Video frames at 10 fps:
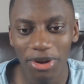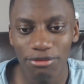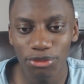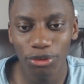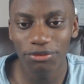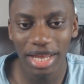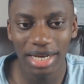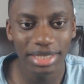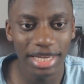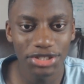level of
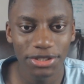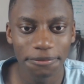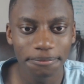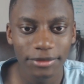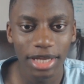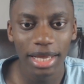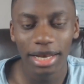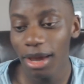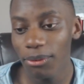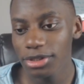dedication.
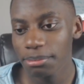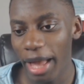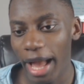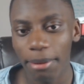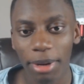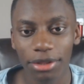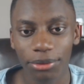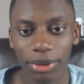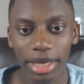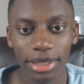Lewa's back, by
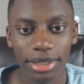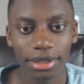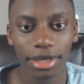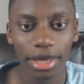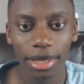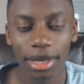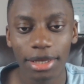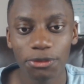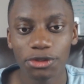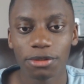the way.
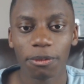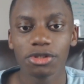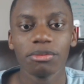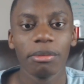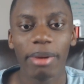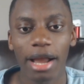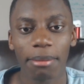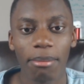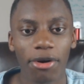He was supposed to be back.